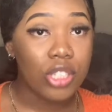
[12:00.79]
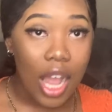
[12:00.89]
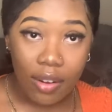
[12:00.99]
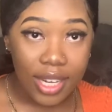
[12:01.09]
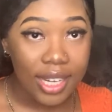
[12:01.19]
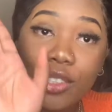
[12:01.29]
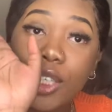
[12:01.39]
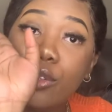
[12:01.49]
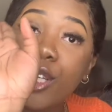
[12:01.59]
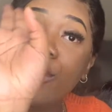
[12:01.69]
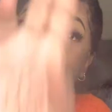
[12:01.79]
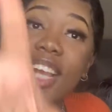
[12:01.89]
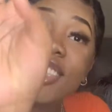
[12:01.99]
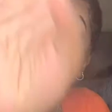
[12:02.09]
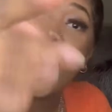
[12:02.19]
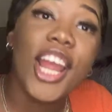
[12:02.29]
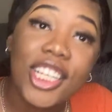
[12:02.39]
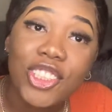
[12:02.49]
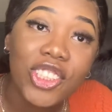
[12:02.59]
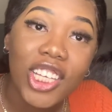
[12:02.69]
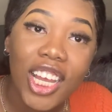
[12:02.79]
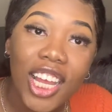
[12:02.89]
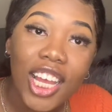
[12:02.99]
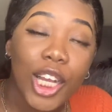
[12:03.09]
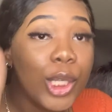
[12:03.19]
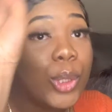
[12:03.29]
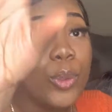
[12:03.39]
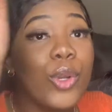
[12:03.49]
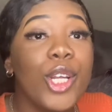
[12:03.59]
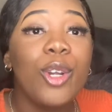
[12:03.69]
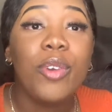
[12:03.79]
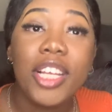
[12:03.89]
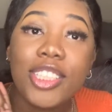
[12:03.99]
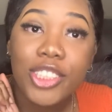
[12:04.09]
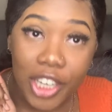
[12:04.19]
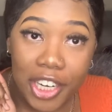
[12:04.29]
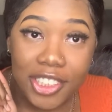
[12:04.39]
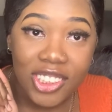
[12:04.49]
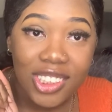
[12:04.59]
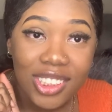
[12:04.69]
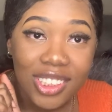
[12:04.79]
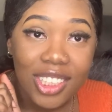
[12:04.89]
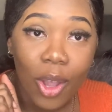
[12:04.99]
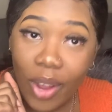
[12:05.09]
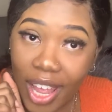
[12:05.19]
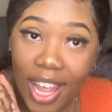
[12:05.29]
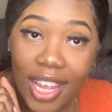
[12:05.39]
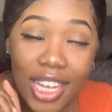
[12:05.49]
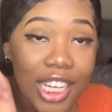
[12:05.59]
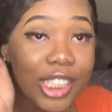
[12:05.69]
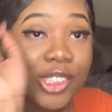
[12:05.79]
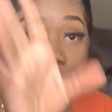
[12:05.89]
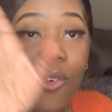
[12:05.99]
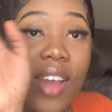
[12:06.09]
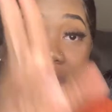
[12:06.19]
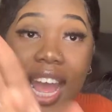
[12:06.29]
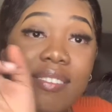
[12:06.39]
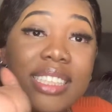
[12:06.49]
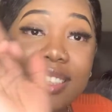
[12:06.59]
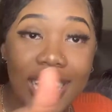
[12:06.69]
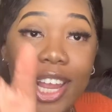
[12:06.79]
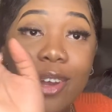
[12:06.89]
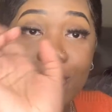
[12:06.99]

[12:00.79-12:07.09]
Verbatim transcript: drowning. You didn't do your research. Do your research. Okay, don't ever date